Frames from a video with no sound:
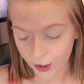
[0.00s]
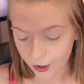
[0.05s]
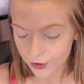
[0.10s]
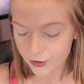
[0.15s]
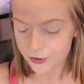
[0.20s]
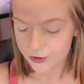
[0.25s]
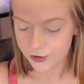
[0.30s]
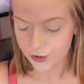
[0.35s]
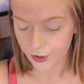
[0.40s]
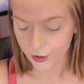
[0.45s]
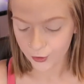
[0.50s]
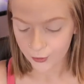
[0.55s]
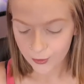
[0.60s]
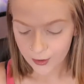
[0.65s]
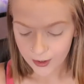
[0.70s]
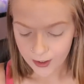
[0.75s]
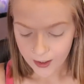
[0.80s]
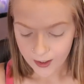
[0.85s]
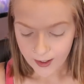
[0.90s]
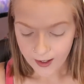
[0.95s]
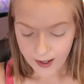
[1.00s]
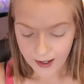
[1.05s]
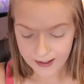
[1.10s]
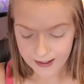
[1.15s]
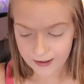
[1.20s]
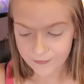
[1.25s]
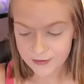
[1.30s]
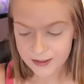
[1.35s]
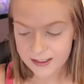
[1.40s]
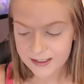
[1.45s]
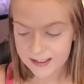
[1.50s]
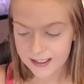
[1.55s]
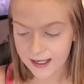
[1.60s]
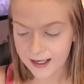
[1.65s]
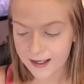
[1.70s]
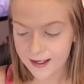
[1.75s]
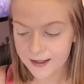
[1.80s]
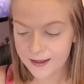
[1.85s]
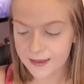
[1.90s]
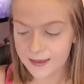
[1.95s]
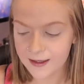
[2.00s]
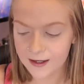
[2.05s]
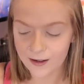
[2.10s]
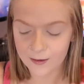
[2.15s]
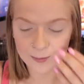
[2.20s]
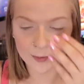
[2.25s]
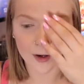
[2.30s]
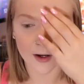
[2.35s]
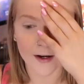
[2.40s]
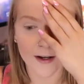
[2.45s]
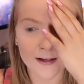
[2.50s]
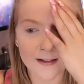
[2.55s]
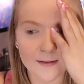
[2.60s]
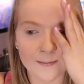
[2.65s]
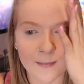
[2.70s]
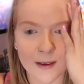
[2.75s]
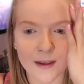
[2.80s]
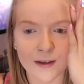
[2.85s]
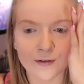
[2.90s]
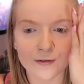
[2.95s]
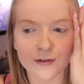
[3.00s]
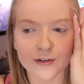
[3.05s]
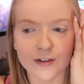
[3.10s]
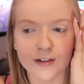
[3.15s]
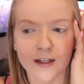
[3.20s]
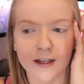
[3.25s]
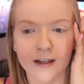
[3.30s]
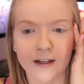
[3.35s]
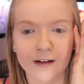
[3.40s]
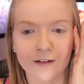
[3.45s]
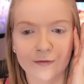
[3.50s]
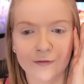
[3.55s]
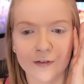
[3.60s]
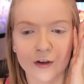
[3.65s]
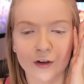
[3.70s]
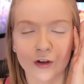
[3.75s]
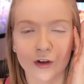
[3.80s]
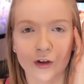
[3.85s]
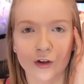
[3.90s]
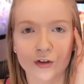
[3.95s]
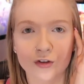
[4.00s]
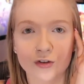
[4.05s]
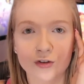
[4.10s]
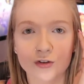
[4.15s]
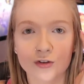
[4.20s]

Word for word: Also, I have to say their products make your skin feel